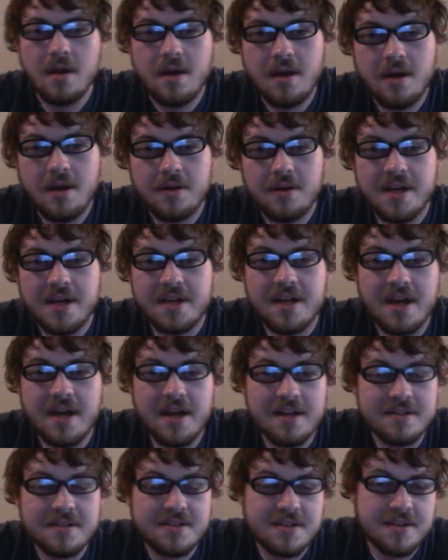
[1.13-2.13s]
Okay
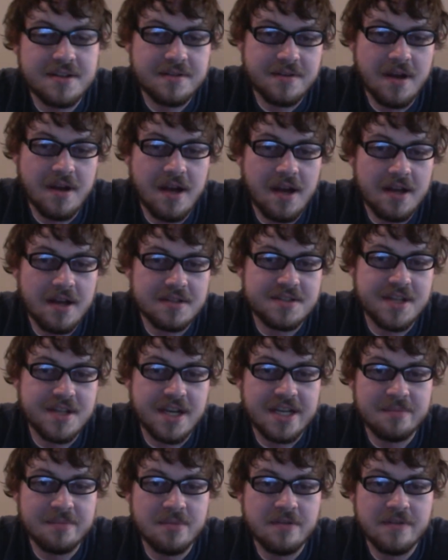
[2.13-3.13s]
guys,
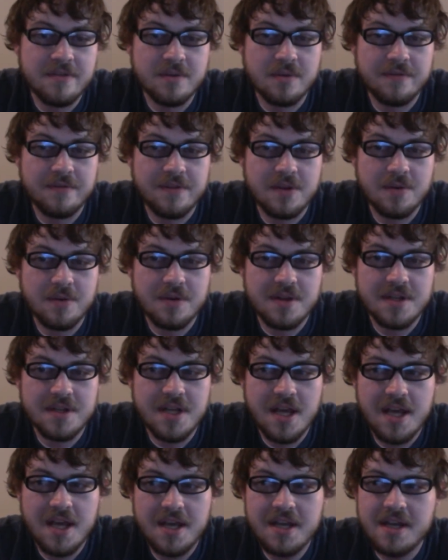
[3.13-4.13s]
second movie review of the
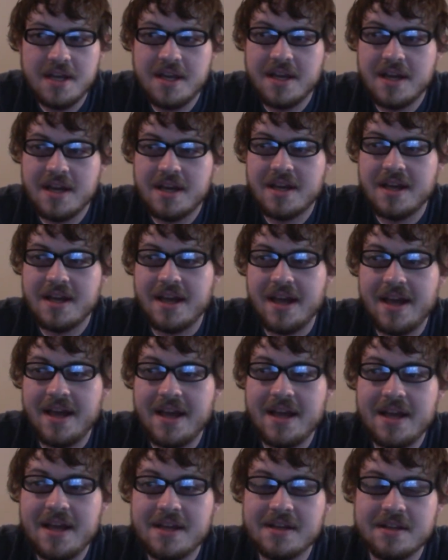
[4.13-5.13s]
day,
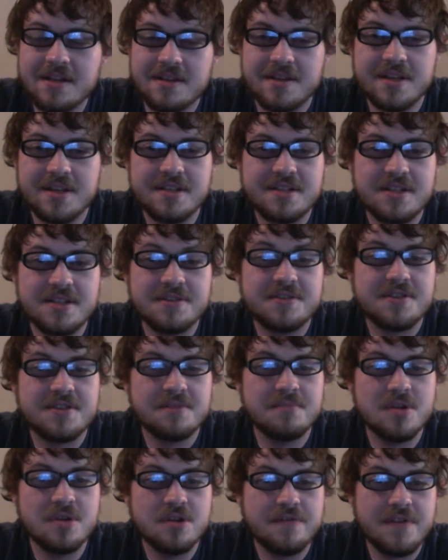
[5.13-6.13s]
and this is the
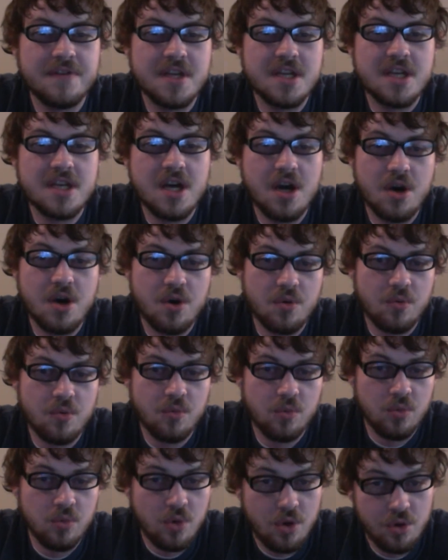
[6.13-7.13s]
movie
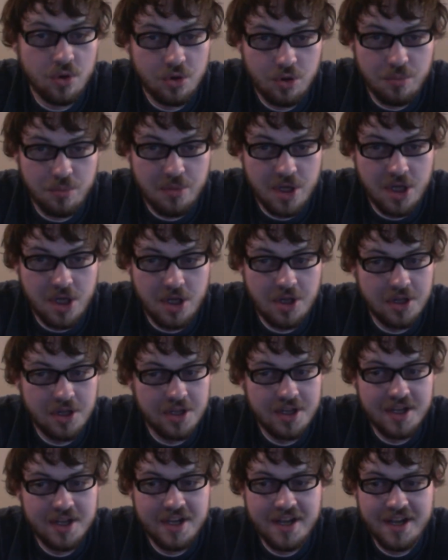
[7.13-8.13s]

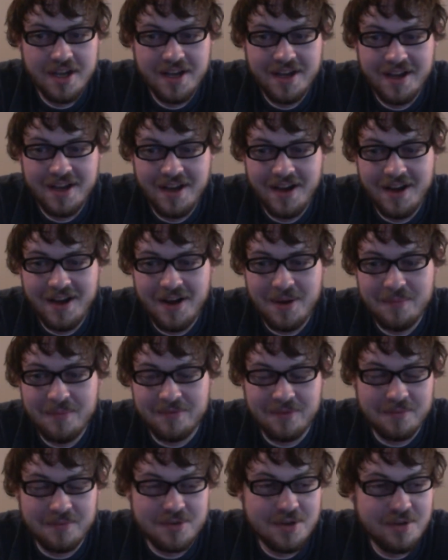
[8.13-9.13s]
Rollerball
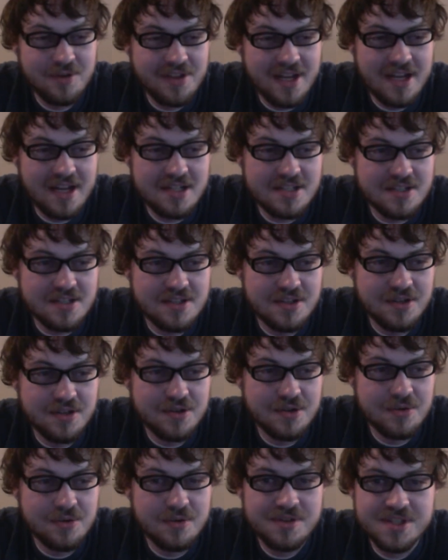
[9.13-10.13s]
from
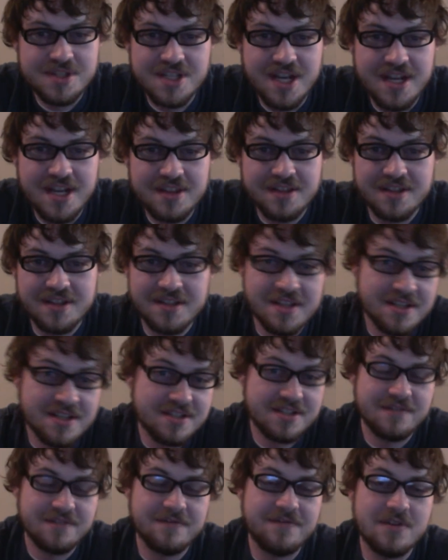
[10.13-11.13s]
2002, set in the
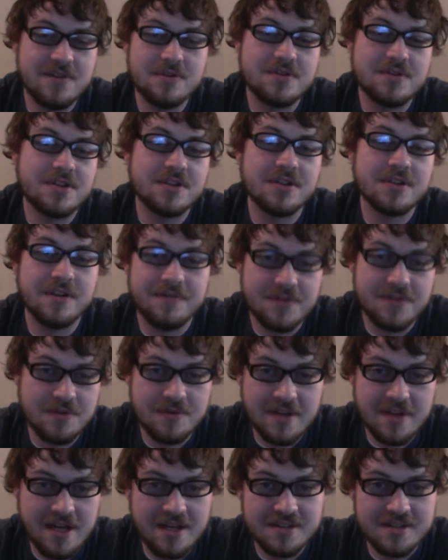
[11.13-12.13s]
distant future of
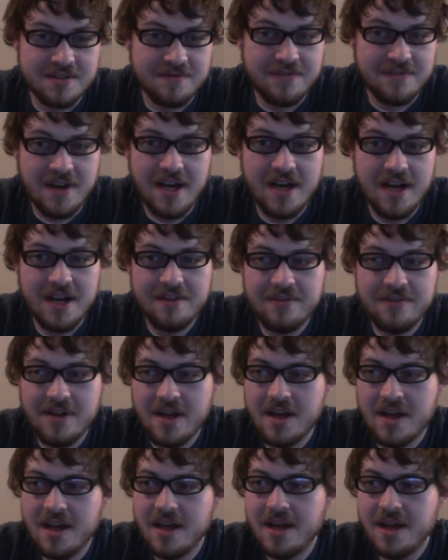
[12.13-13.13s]
2005,
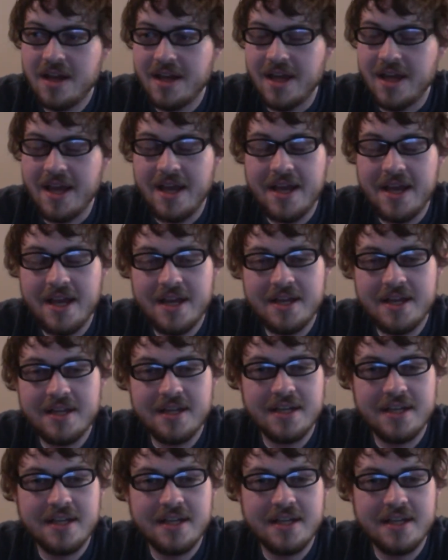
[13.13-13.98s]
and